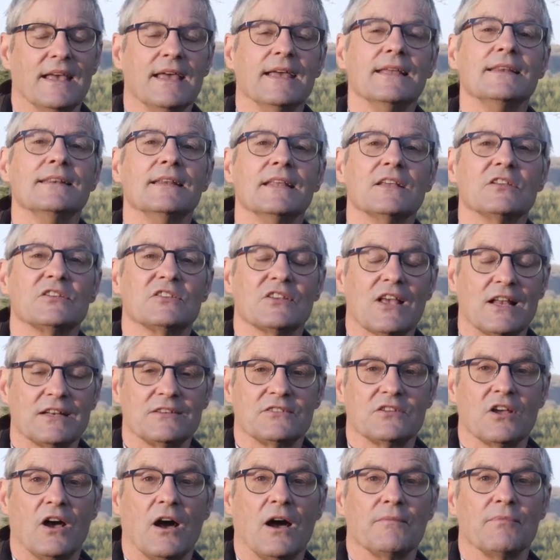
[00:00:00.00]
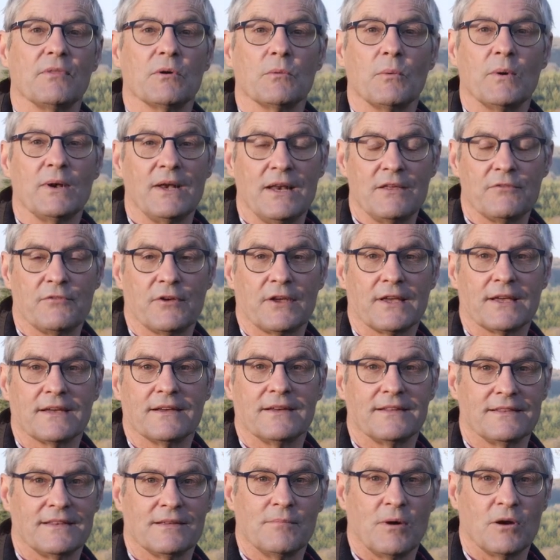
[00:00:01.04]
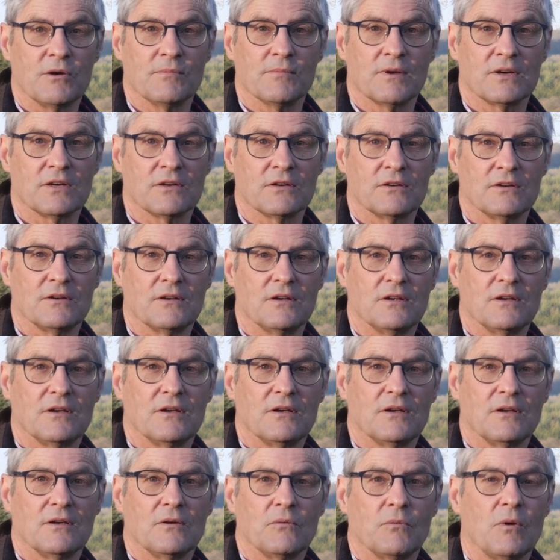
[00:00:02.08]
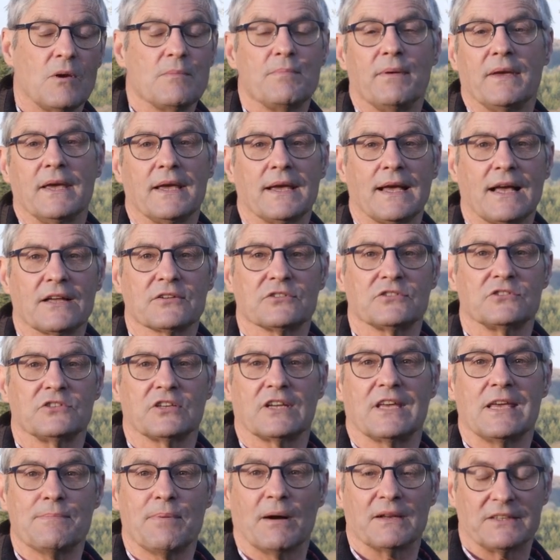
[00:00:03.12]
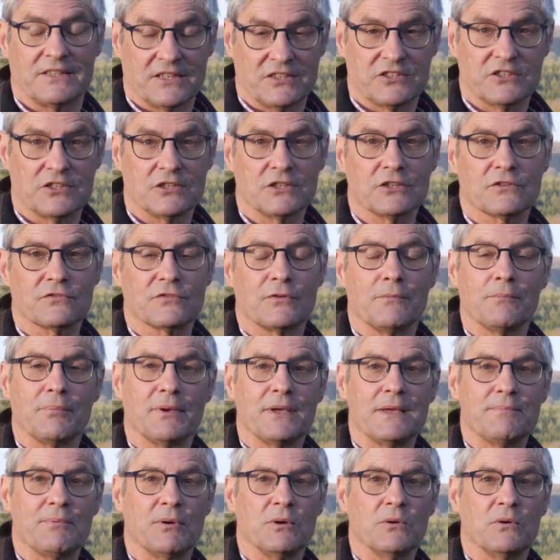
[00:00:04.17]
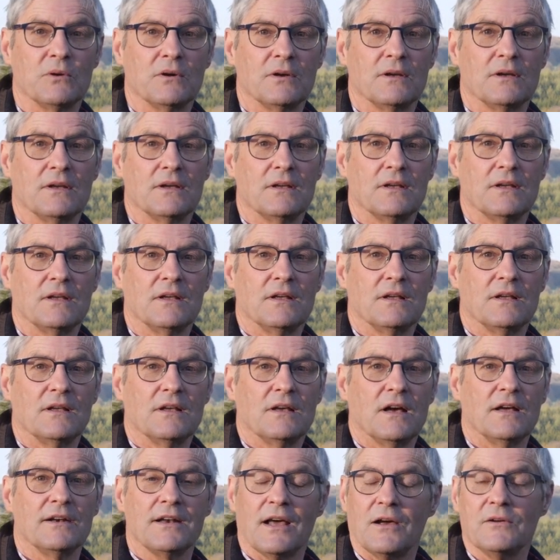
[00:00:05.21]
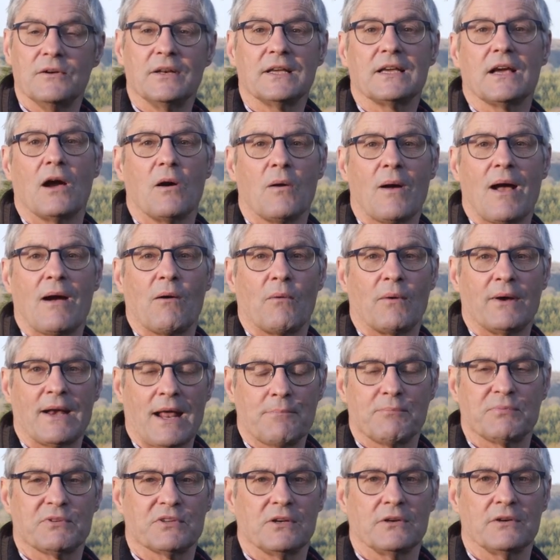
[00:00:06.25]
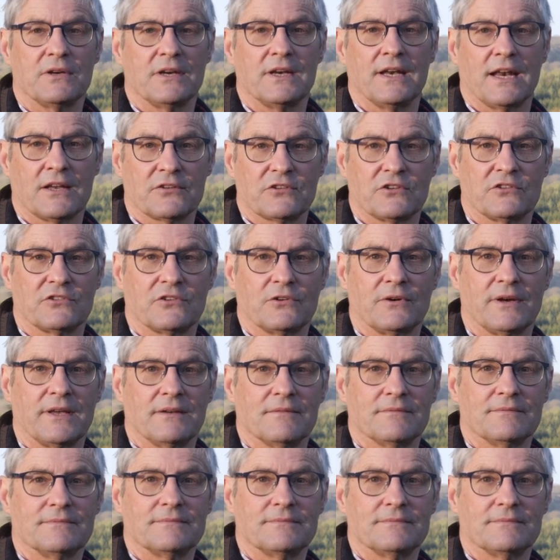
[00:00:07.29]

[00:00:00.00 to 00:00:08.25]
In this sad time that we're living at the moment, we're being asked to keep our distance from people and only go out when absolutely necessary.